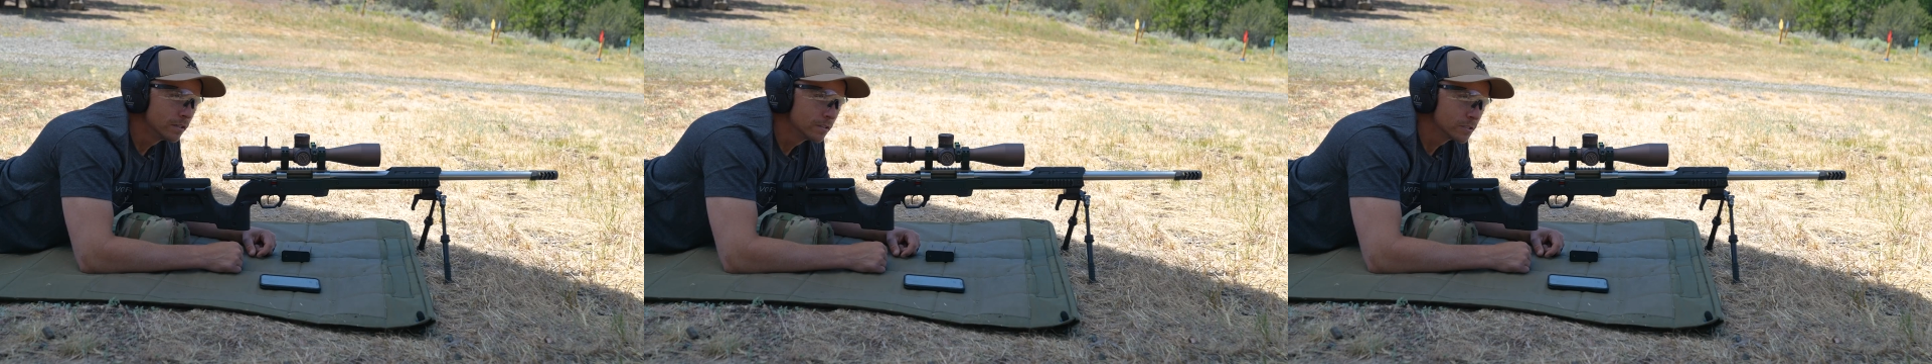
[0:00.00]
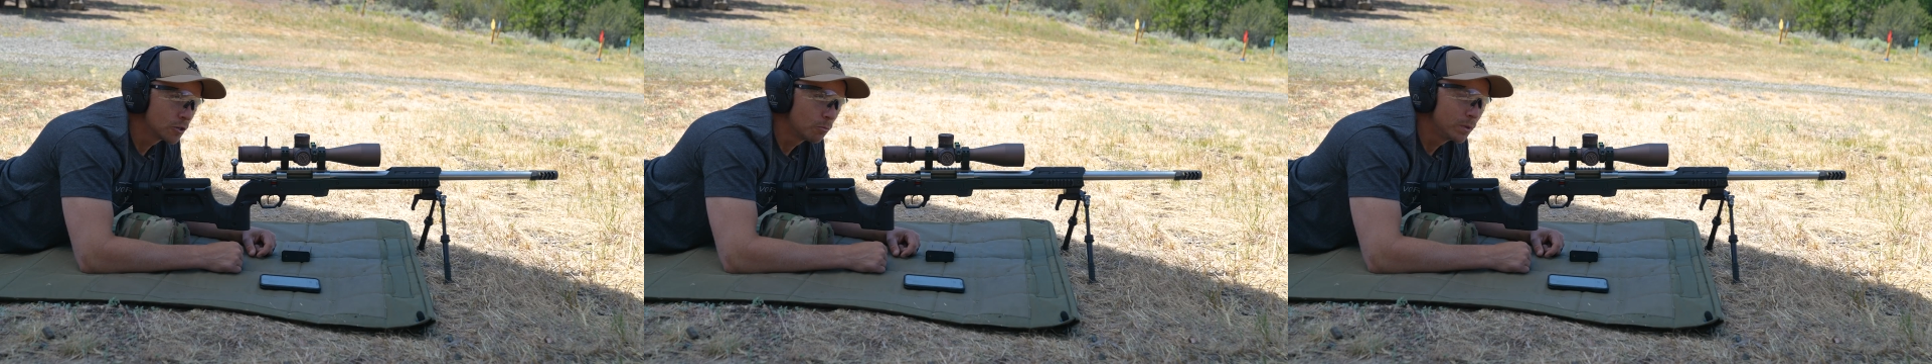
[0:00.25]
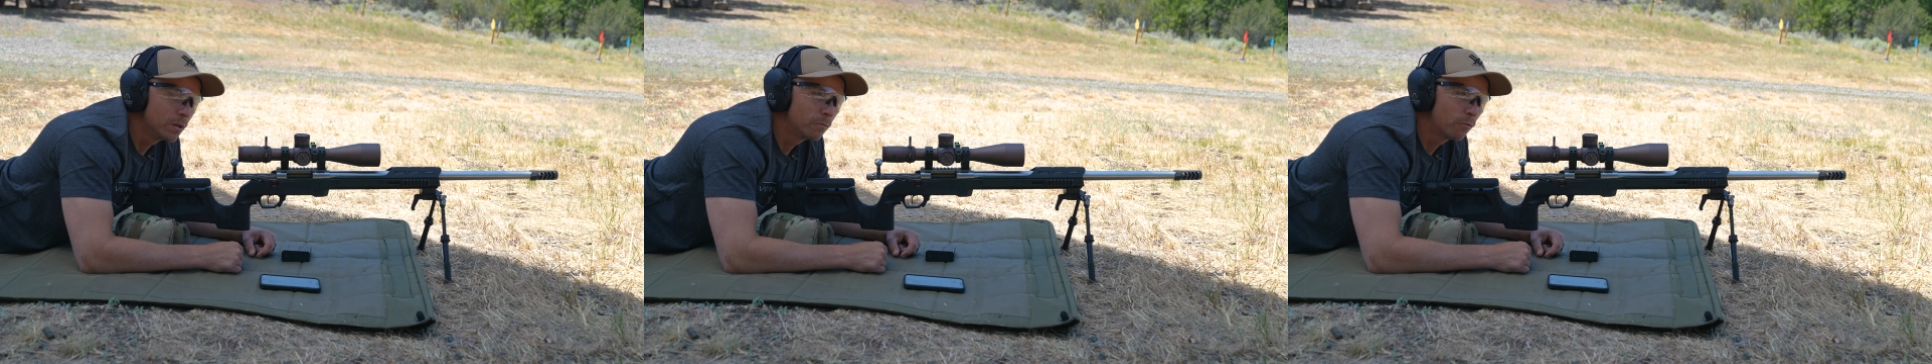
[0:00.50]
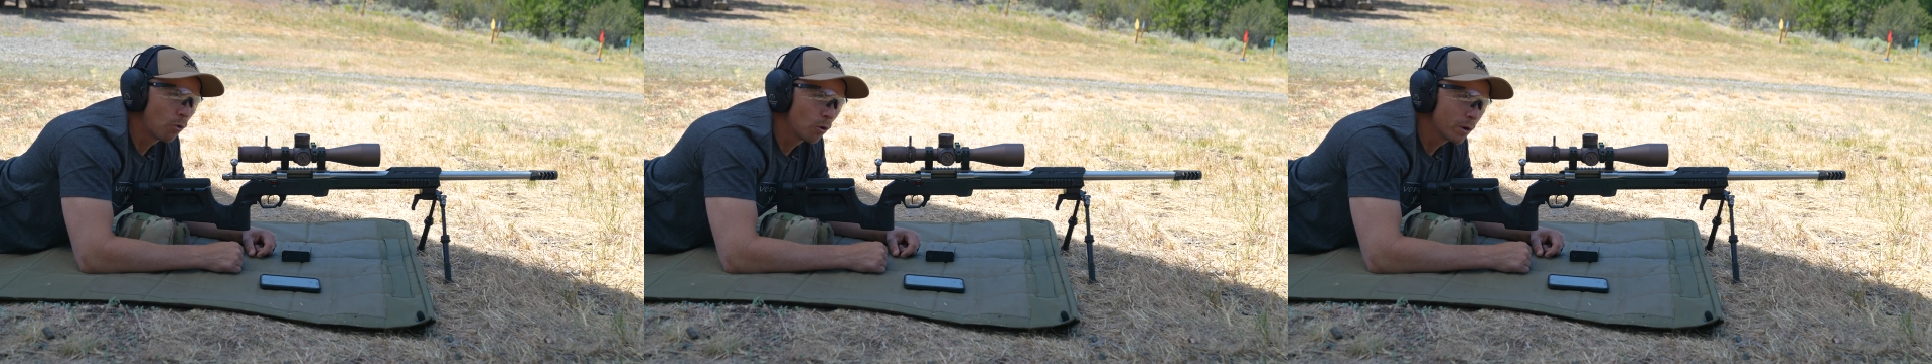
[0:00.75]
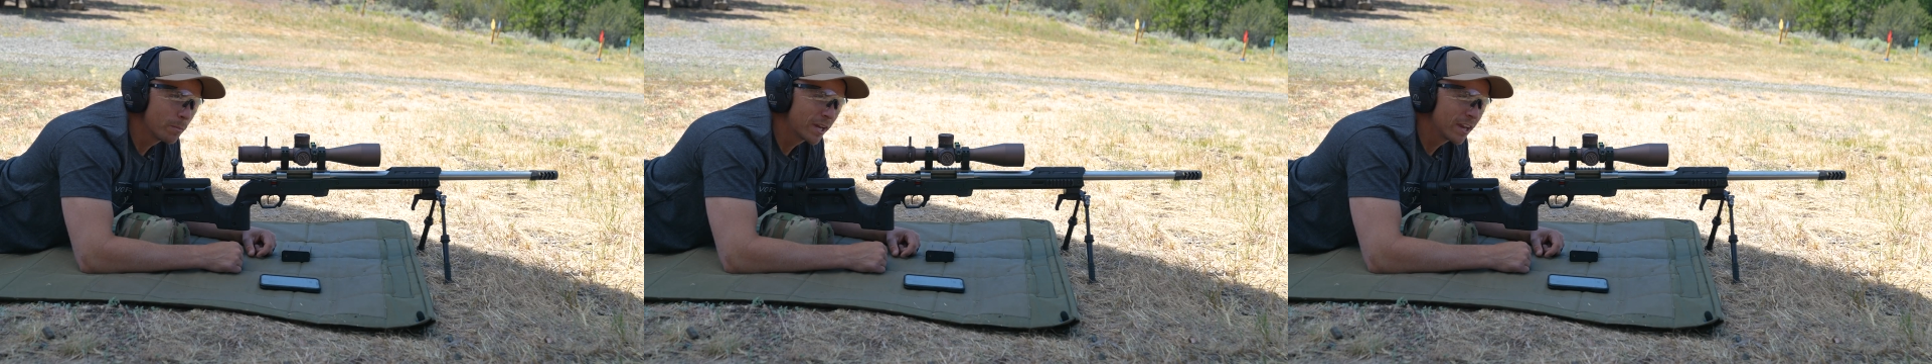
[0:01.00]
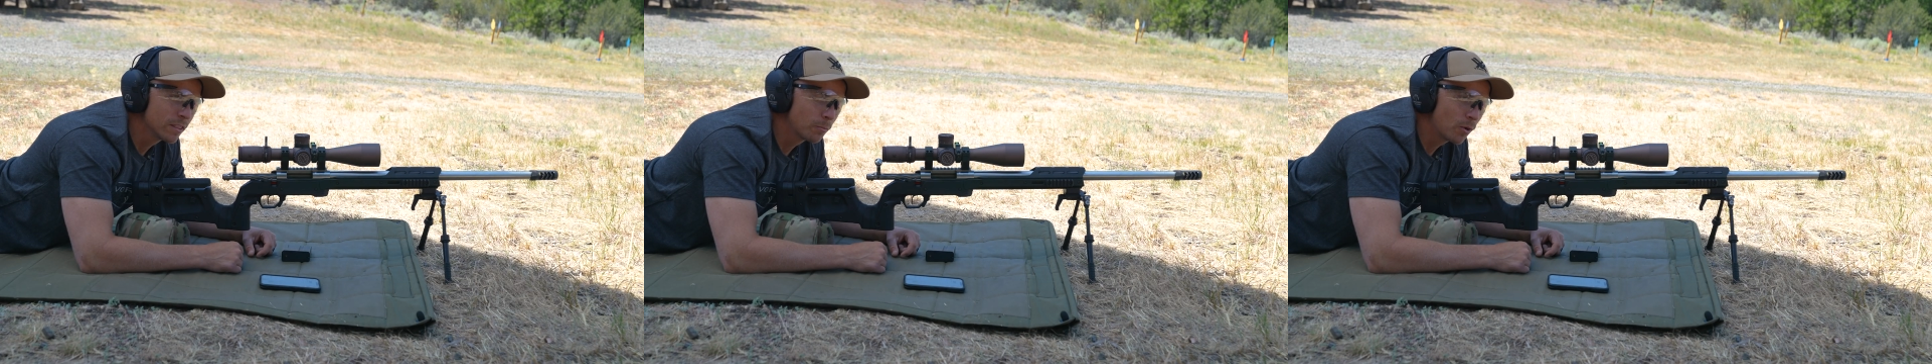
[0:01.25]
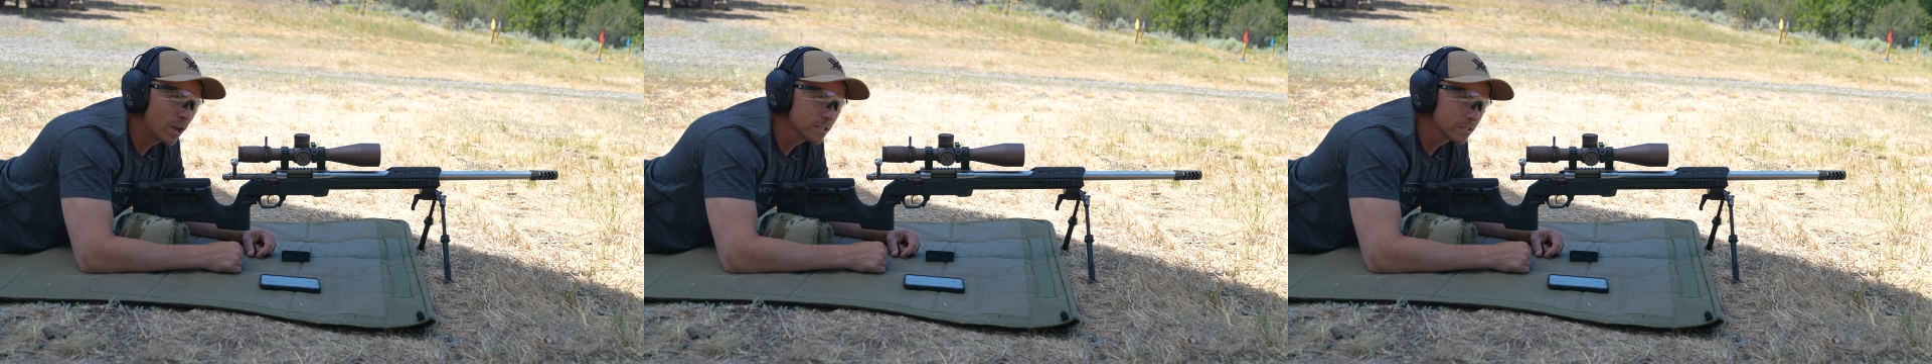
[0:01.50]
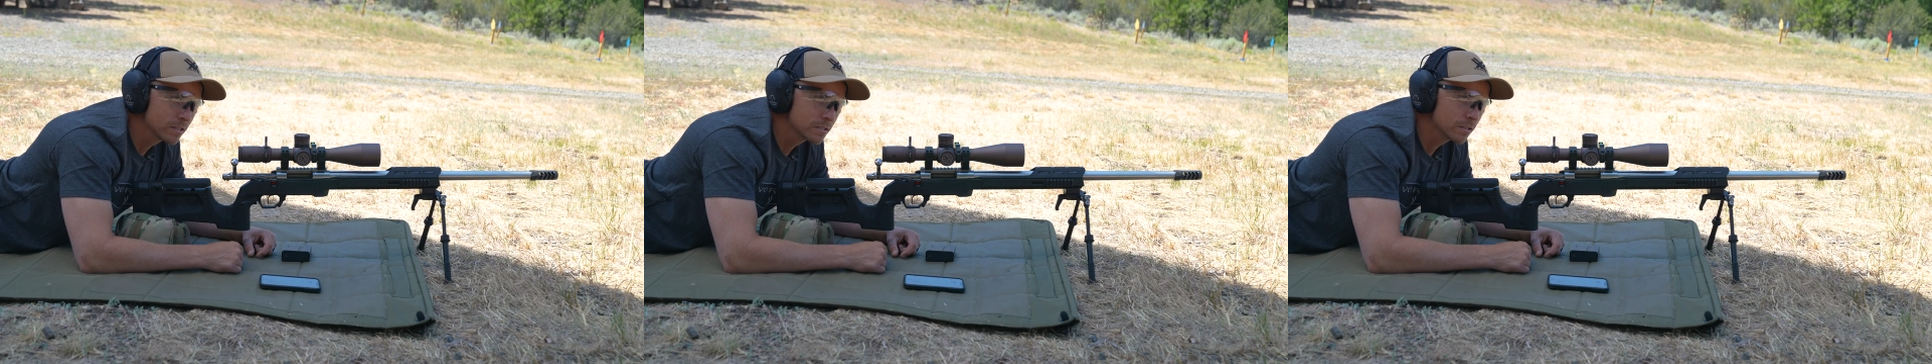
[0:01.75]
So before we begin the
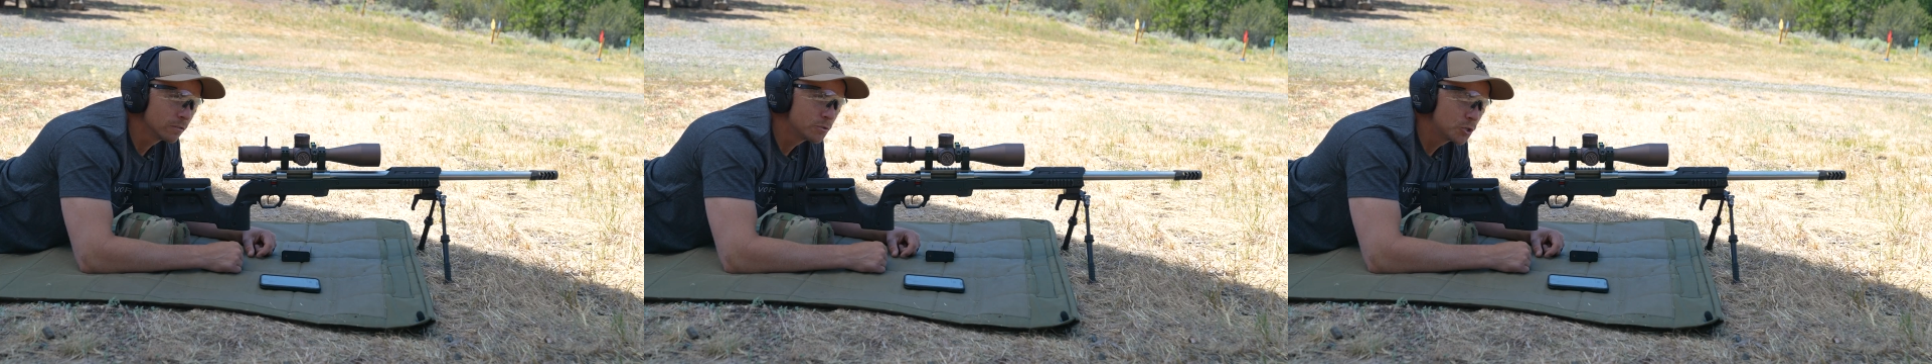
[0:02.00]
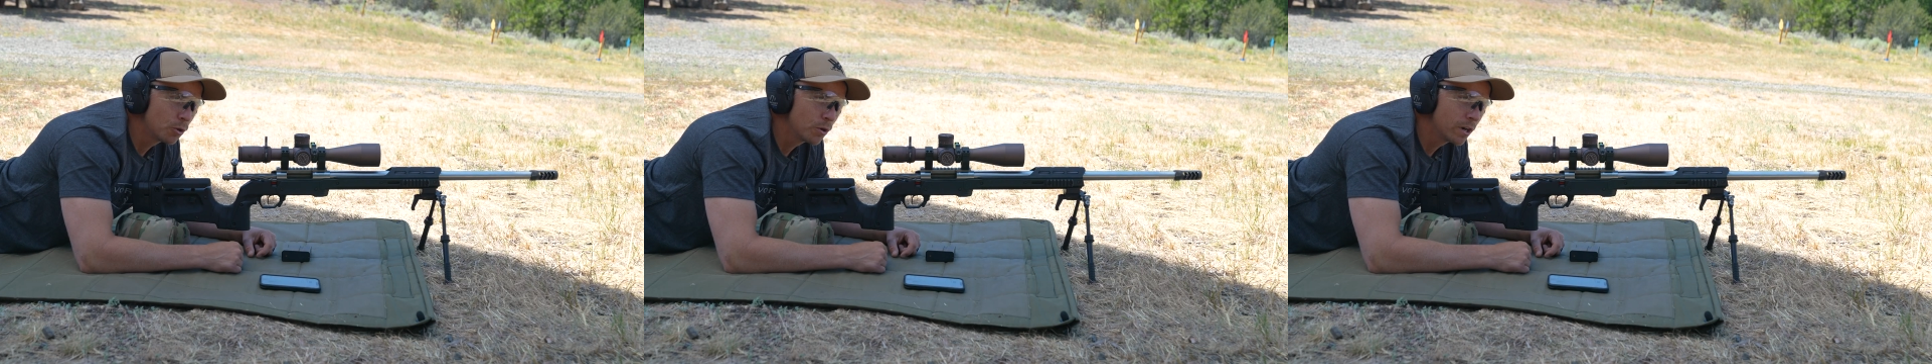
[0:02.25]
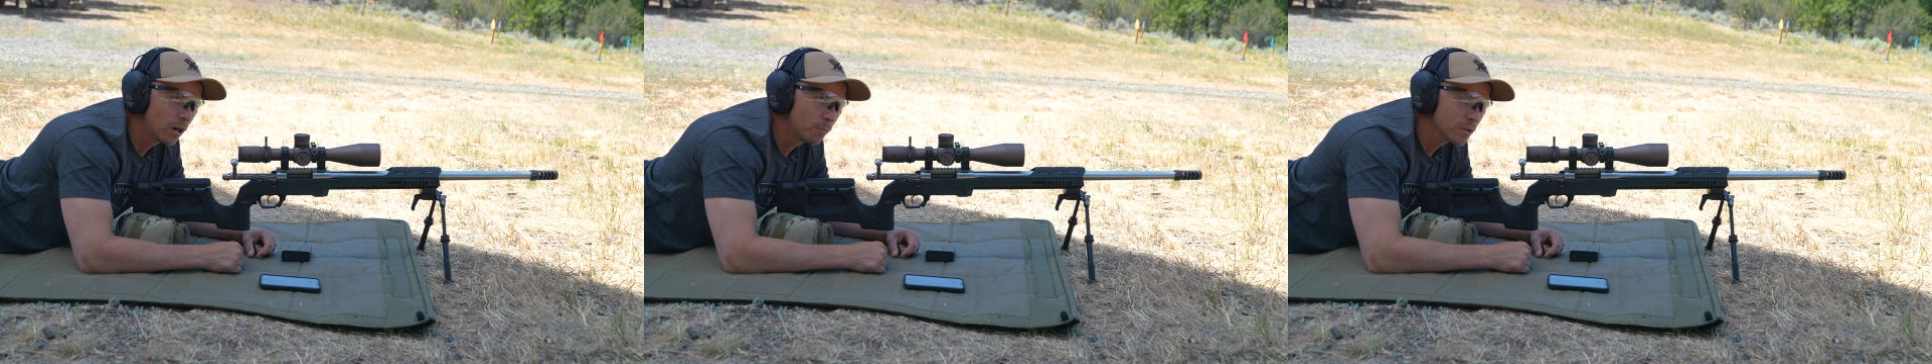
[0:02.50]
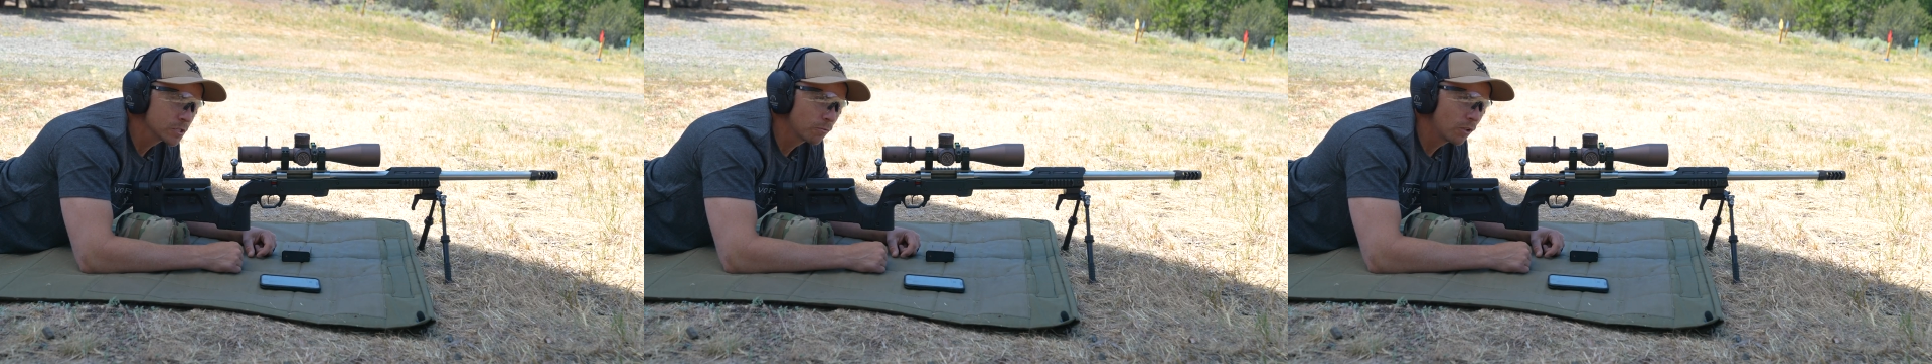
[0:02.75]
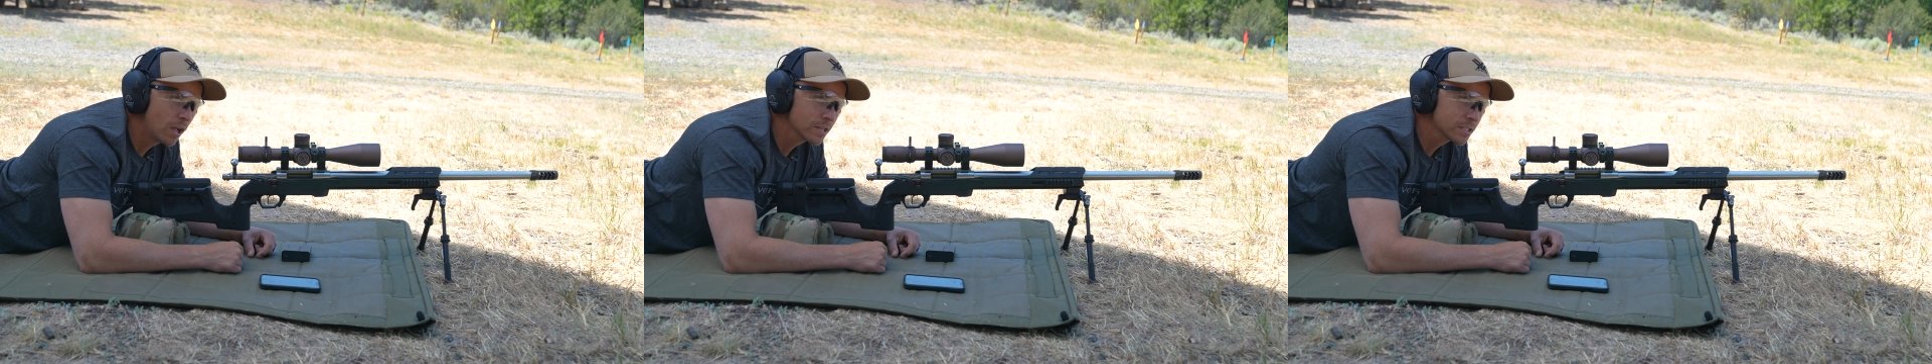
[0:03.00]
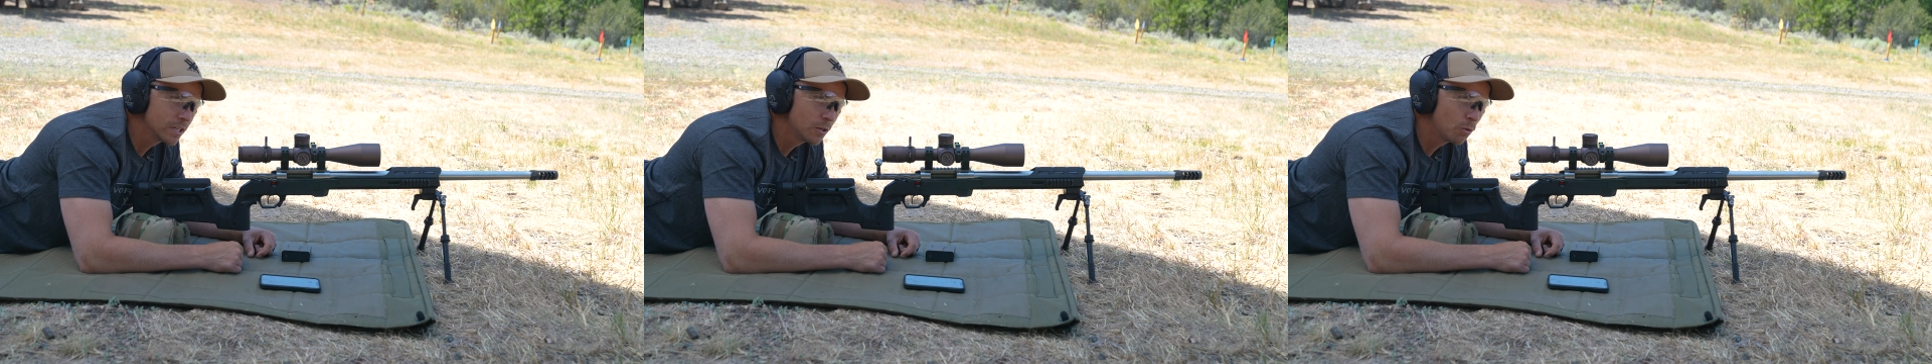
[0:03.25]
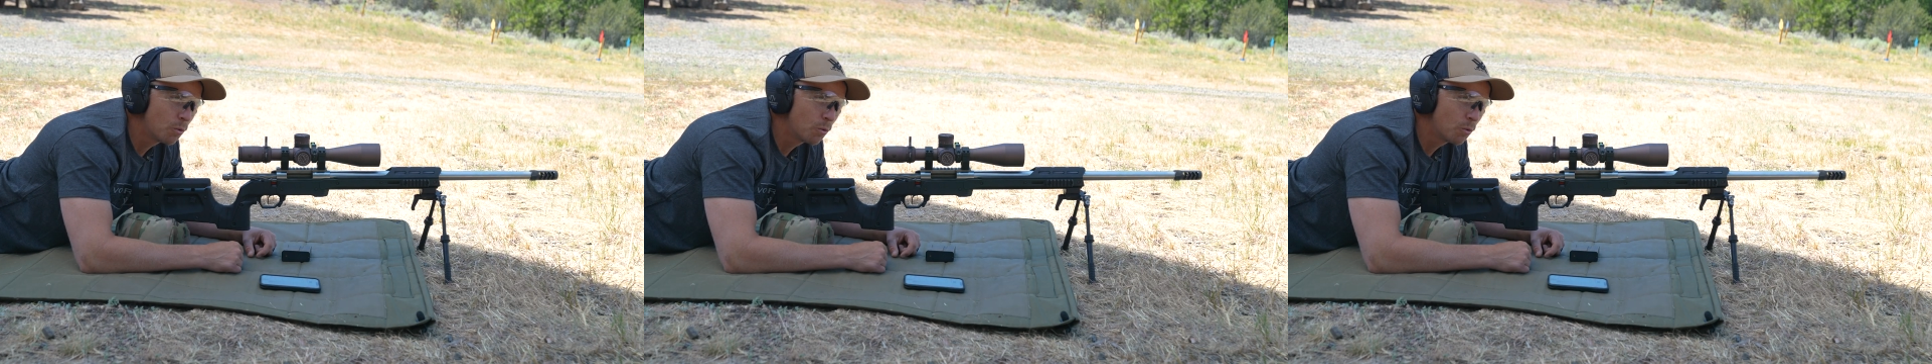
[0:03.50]
process of truing our muzzle velocity,